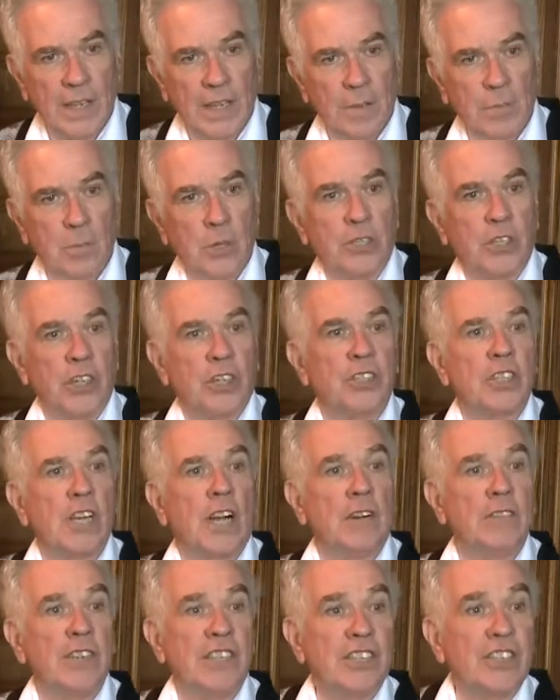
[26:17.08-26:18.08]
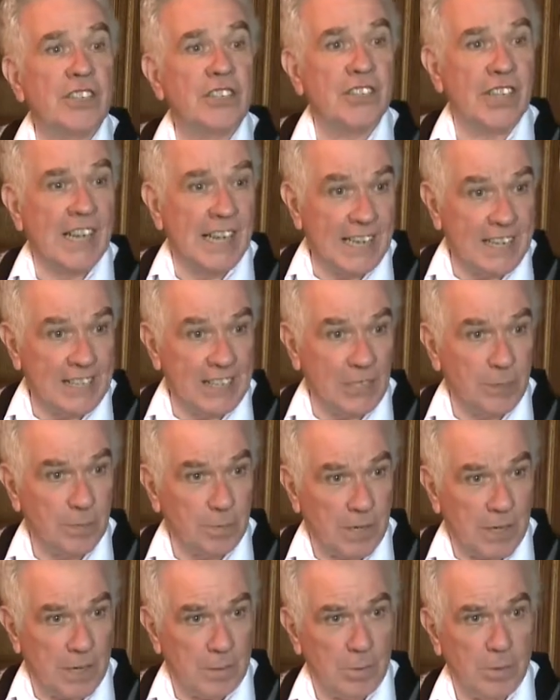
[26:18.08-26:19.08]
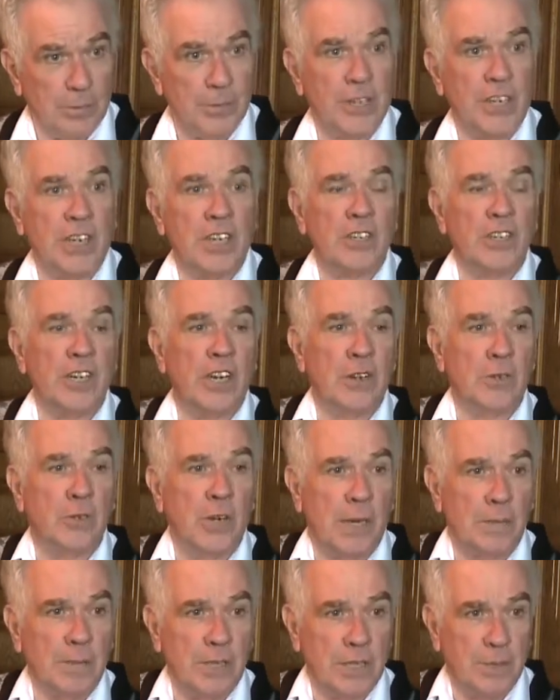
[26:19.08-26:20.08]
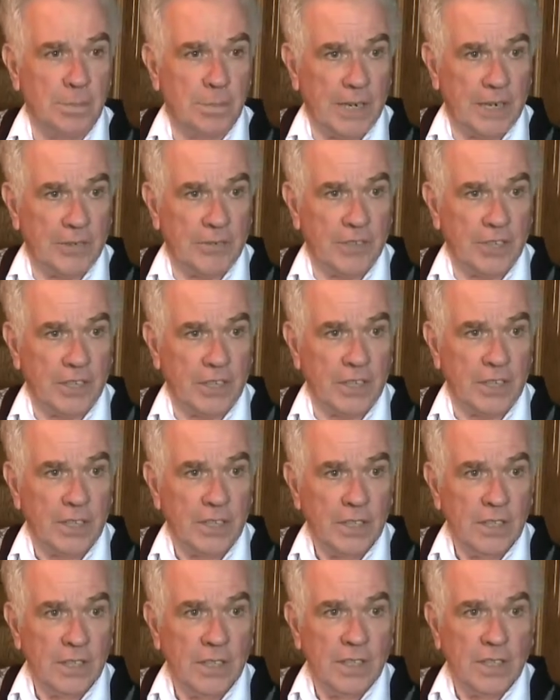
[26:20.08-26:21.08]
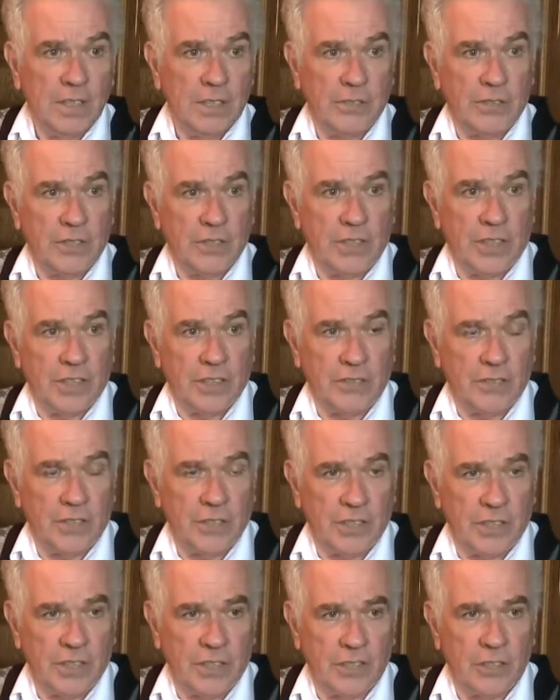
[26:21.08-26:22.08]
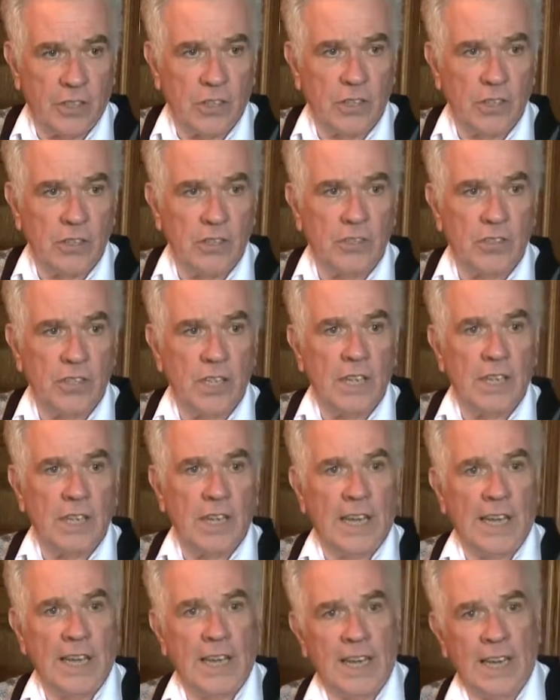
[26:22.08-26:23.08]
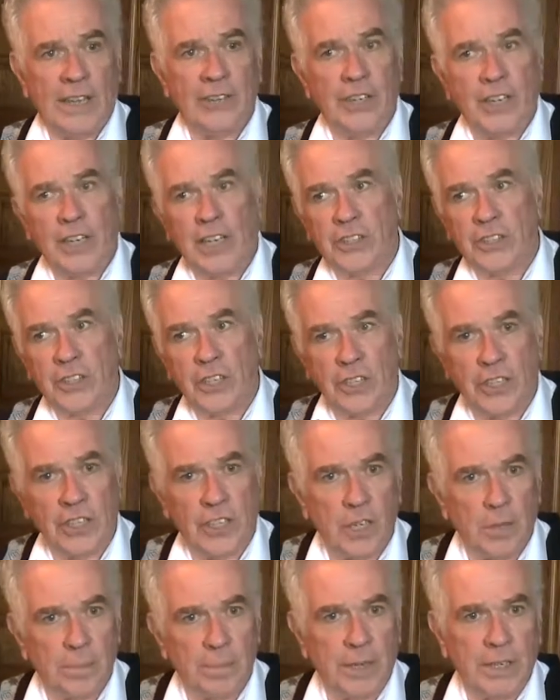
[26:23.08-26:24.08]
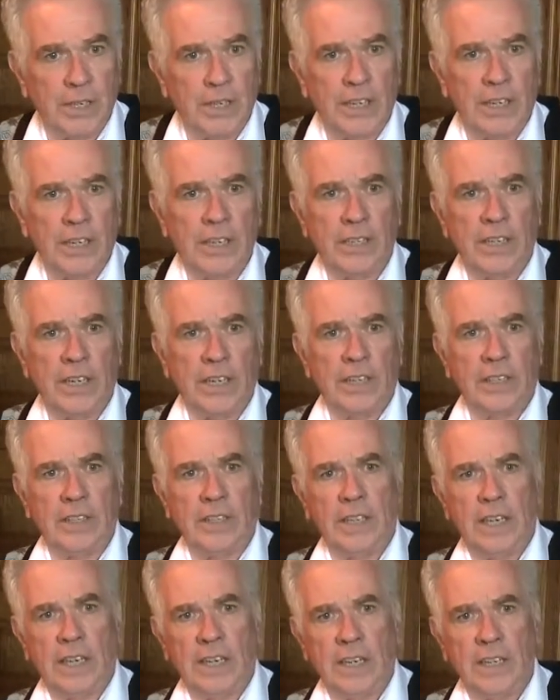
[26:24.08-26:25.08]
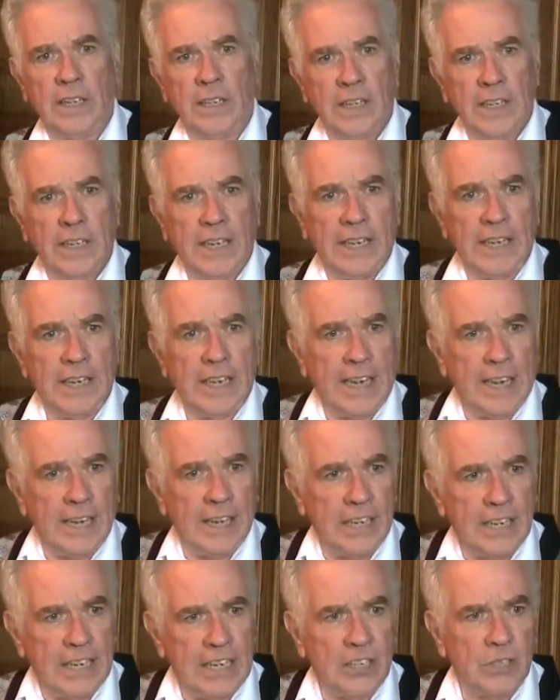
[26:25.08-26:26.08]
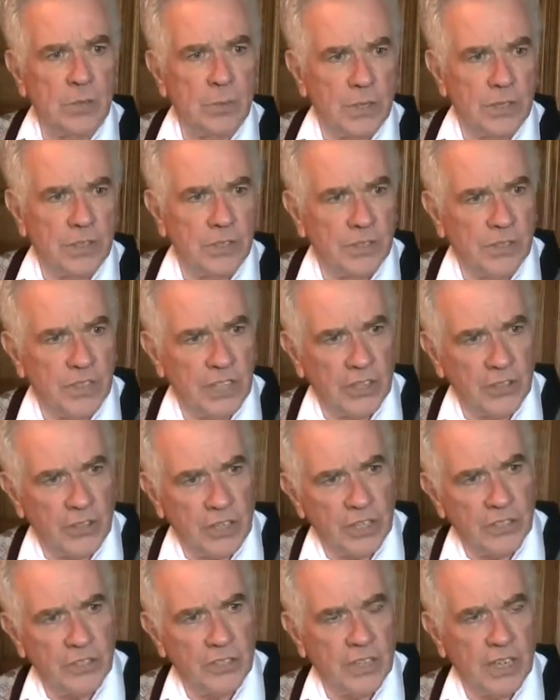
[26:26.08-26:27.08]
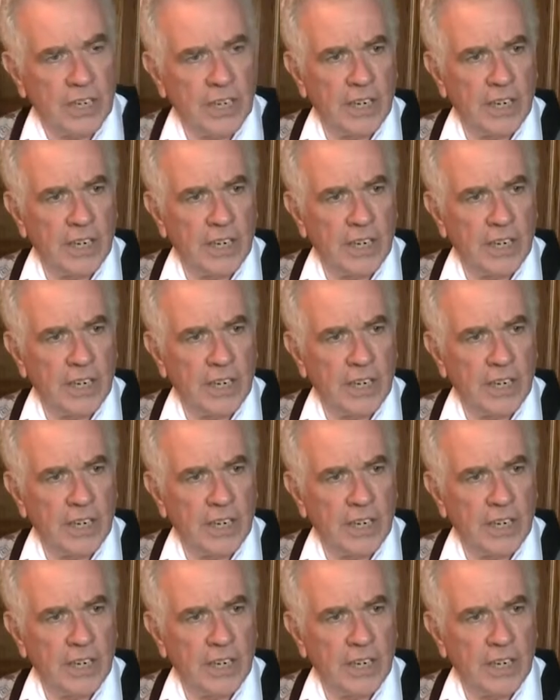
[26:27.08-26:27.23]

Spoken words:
But you're solving society's problem. They're not going out robbing to pay for their drugs, and they're not turning up in A&Es with serious